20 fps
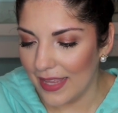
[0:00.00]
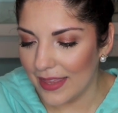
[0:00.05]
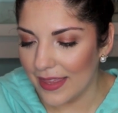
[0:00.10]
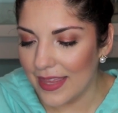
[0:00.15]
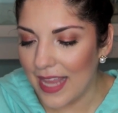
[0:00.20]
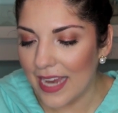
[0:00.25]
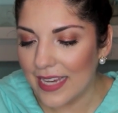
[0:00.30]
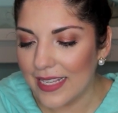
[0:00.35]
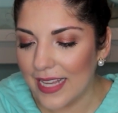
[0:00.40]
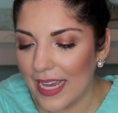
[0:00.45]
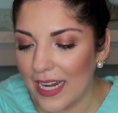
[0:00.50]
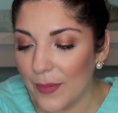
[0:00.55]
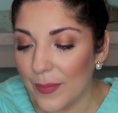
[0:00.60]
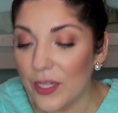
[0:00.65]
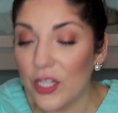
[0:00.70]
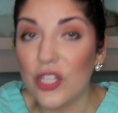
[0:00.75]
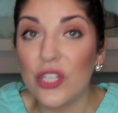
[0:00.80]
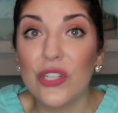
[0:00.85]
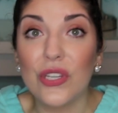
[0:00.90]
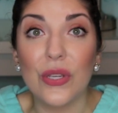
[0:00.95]
next item
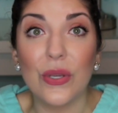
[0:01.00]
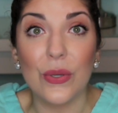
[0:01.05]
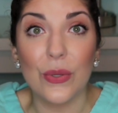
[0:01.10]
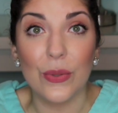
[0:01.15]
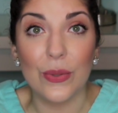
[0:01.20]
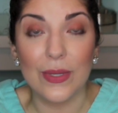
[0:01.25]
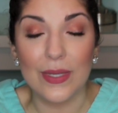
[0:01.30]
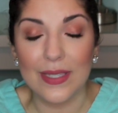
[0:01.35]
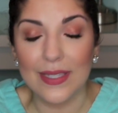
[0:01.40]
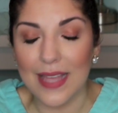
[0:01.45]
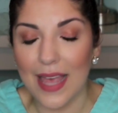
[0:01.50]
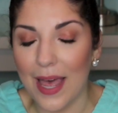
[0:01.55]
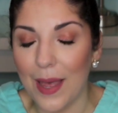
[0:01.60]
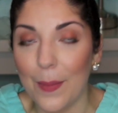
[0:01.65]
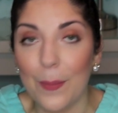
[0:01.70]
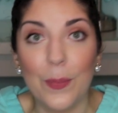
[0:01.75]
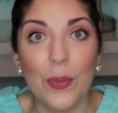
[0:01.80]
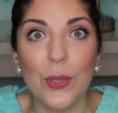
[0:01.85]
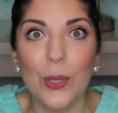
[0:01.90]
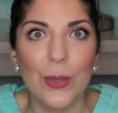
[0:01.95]
is shoes.
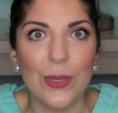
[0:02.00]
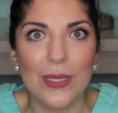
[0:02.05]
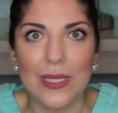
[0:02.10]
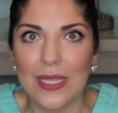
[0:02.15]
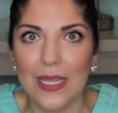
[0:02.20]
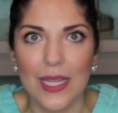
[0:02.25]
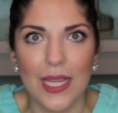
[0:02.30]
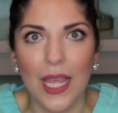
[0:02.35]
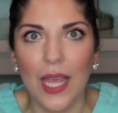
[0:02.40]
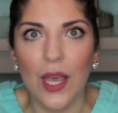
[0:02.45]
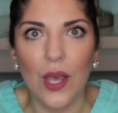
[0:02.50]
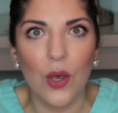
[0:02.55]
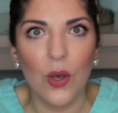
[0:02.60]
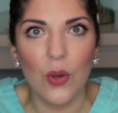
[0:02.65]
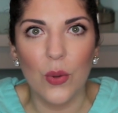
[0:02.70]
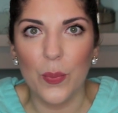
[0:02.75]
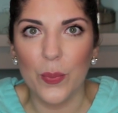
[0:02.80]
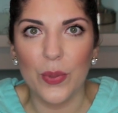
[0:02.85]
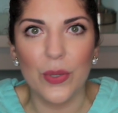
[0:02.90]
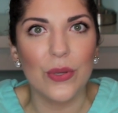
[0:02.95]
Um, boots,
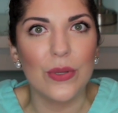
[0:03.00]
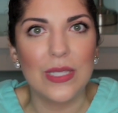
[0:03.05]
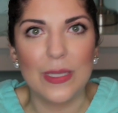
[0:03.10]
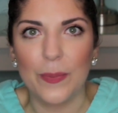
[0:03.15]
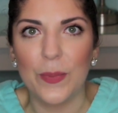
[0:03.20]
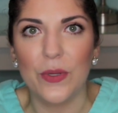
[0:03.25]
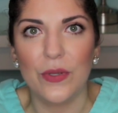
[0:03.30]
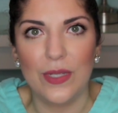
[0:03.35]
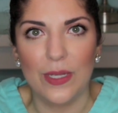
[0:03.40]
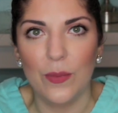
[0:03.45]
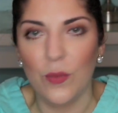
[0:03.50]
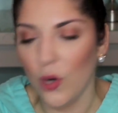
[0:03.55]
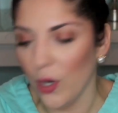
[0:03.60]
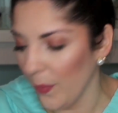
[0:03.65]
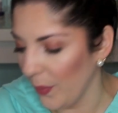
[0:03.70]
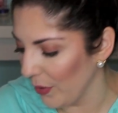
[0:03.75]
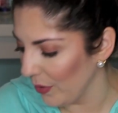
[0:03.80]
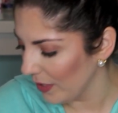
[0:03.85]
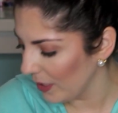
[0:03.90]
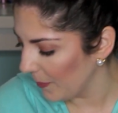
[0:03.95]
hello, boots, boots, and
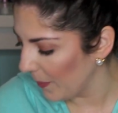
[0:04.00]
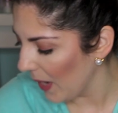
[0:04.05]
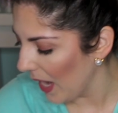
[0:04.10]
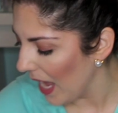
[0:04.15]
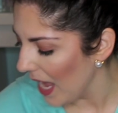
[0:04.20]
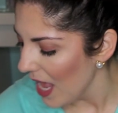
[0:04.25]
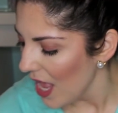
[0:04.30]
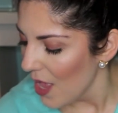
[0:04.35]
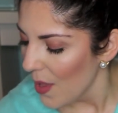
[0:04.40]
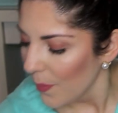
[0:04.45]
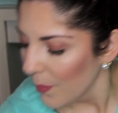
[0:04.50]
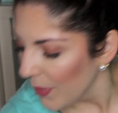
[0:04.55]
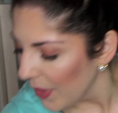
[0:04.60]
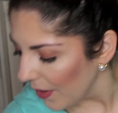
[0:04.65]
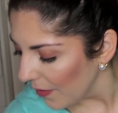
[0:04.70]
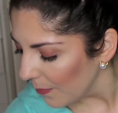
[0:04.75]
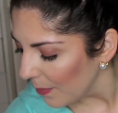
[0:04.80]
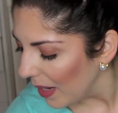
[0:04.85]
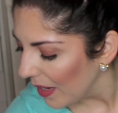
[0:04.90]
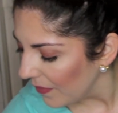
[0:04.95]
more boots. But
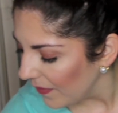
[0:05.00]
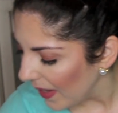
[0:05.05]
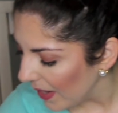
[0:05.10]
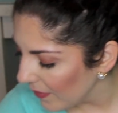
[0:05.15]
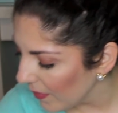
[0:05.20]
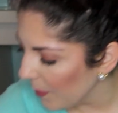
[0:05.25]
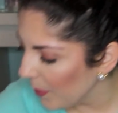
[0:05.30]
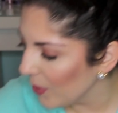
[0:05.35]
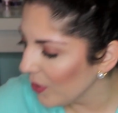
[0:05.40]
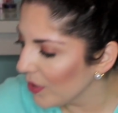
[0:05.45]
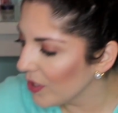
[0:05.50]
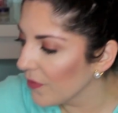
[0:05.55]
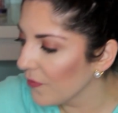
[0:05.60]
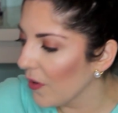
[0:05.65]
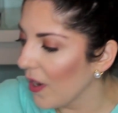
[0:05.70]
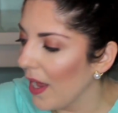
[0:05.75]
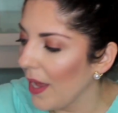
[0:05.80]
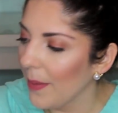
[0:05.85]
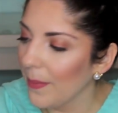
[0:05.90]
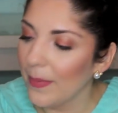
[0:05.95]
the my favorite boots
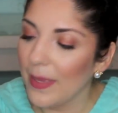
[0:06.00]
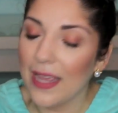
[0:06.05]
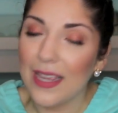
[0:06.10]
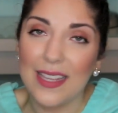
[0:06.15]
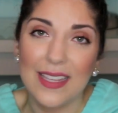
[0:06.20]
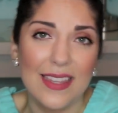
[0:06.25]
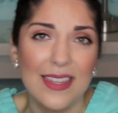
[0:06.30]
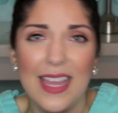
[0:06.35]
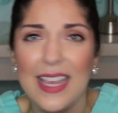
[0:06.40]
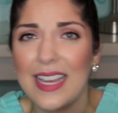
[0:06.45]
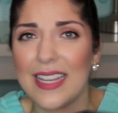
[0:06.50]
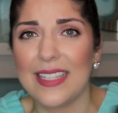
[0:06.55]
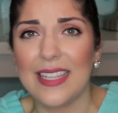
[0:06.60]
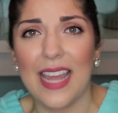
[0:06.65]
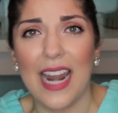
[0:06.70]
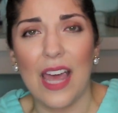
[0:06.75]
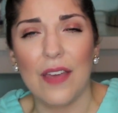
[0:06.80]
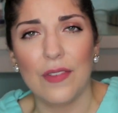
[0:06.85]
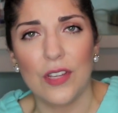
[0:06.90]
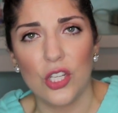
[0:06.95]
from, like, like I
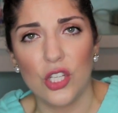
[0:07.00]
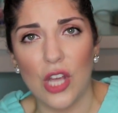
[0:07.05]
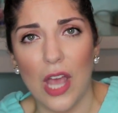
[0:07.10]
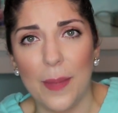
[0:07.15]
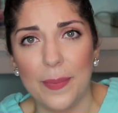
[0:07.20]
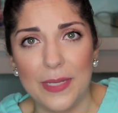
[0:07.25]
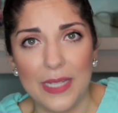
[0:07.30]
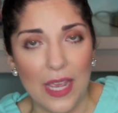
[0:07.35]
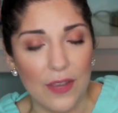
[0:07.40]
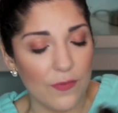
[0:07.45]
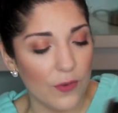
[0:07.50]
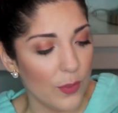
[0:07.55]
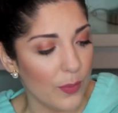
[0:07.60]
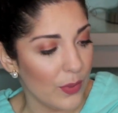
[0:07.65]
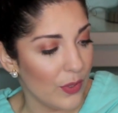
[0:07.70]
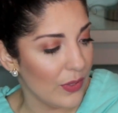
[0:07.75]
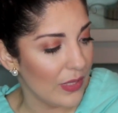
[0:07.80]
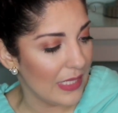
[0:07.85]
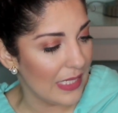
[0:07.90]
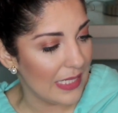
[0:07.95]
said, I haven't shopped yet for
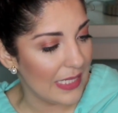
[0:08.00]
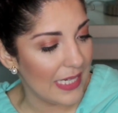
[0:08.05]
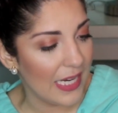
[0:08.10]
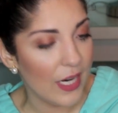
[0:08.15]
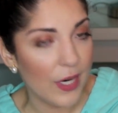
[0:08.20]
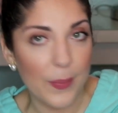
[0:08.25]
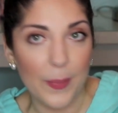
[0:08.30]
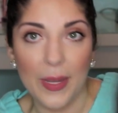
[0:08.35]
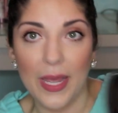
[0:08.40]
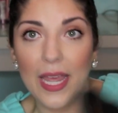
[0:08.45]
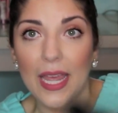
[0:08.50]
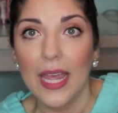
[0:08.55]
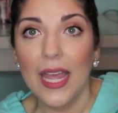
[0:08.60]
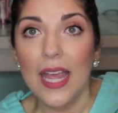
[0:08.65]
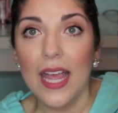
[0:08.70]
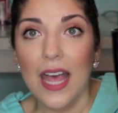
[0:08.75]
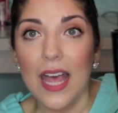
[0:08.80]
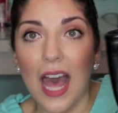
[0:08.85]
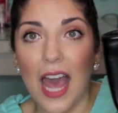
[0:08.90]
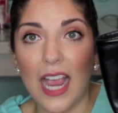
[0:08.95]
boots this year, but
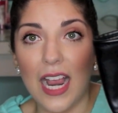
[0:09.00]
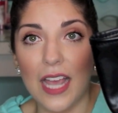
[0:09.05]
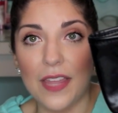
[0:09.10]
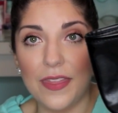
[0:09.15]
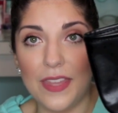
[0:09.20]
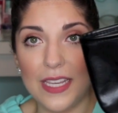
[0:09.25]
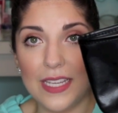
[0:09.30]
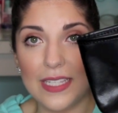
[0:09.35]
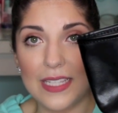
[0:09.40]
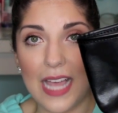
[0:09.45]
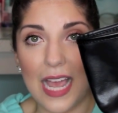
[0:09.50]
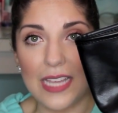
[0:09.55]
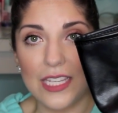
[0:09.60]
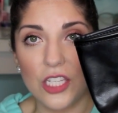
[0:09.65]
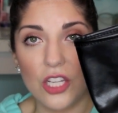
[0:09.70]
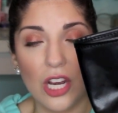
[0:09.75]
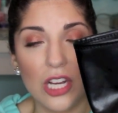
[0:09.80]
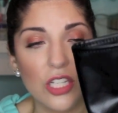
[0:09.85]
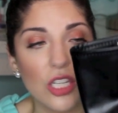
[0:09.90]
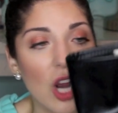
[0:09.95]
I got these
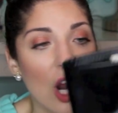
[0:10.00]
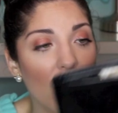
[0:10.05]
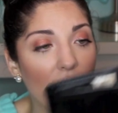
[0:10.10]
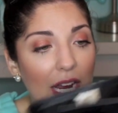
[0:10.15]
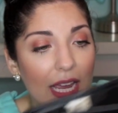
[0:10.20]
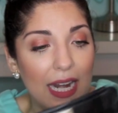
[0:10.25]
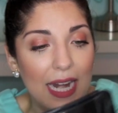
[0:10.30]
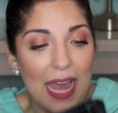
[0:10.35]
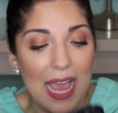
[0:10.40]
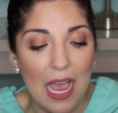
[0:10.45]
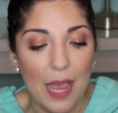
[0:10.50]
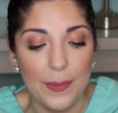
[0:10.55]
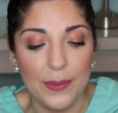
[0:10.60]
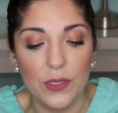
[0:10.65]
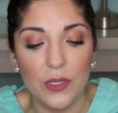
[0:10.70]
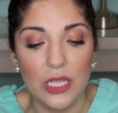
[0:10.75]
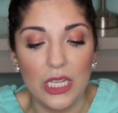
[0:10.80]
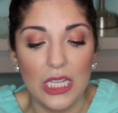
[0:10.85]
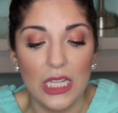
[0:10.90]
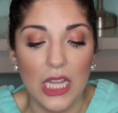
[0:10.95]
last year at Target and I
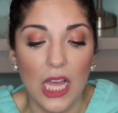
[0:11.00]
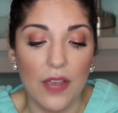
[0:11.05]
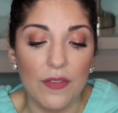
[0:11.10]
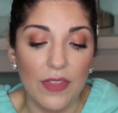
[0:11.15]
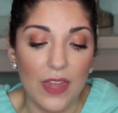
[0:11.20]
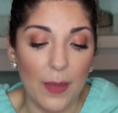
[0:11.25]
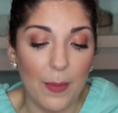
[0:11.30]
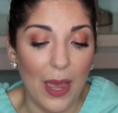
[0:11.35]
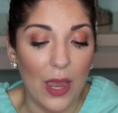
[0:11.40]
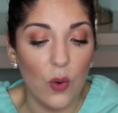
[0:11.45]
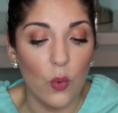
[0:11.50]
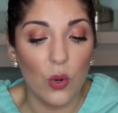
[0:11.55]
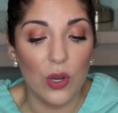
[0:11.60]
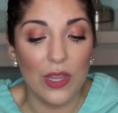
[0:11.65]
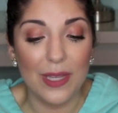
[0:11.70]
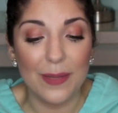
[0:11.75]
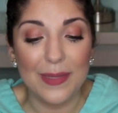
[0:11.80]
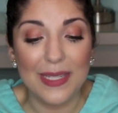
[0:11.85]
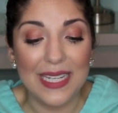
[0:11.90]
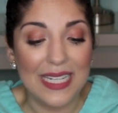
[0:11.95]
absolutely love them. I
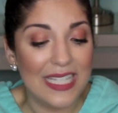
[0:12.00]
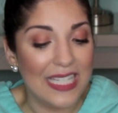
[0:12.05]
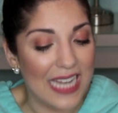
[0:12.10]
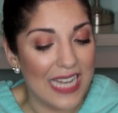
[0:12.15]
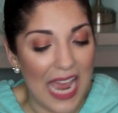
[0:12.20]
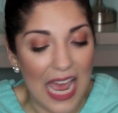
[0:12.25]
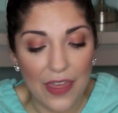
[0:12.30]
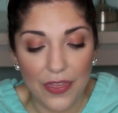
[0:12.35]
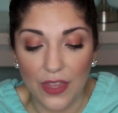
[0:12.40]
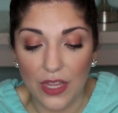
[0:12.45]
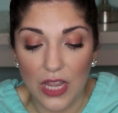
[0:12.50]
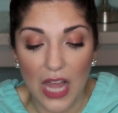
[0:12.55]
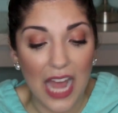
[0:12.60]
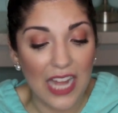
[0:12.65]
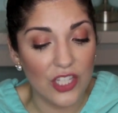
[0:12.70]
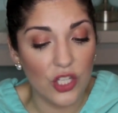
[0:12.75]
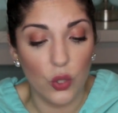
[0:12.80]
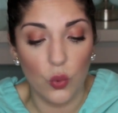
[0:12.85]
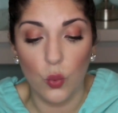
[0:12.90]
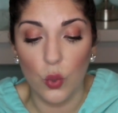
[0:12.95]
wore them to death, a
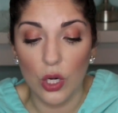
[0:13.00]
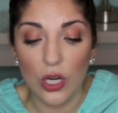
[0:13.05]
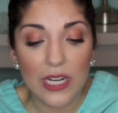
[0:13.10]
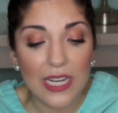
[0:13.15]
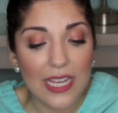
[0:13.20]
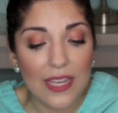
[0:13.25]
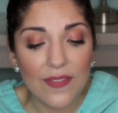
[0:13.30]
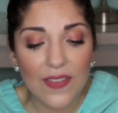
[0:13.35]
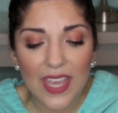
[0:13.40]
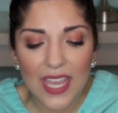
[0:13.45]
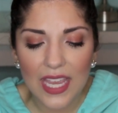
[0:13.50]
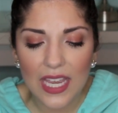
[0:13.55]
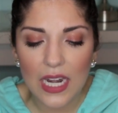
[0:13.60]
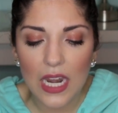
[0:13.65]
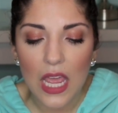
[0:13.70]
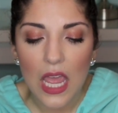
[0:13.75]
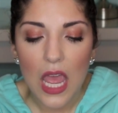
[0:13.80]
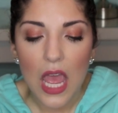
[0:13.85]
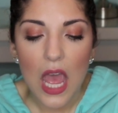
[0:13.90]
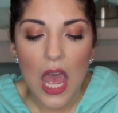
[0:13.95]
lot to work
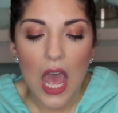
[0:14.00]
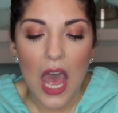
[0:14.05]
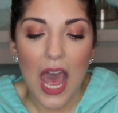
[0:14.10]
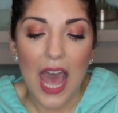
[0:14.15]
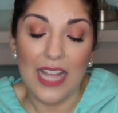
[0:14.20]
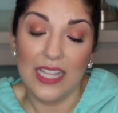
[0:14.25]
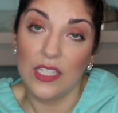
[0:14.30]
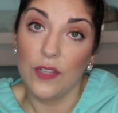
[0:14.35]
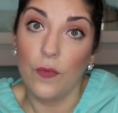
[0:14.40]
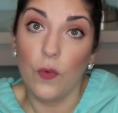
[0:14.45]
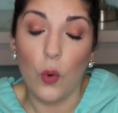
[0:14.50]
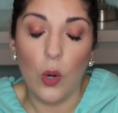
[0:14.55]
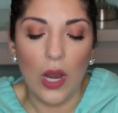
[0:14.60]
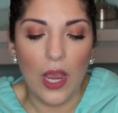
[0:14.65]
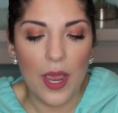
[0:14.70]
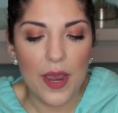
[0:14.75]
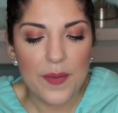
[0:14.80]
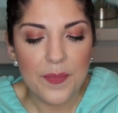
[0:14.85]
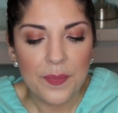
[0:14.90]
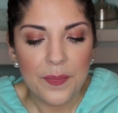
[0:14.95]
even, at
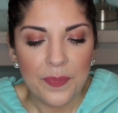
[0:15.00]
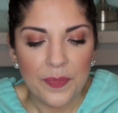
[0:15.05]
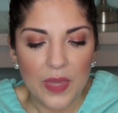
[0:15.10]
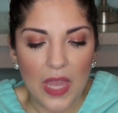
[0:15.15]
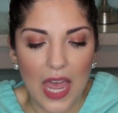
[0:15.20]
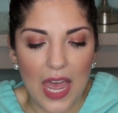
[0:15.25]
Sephora.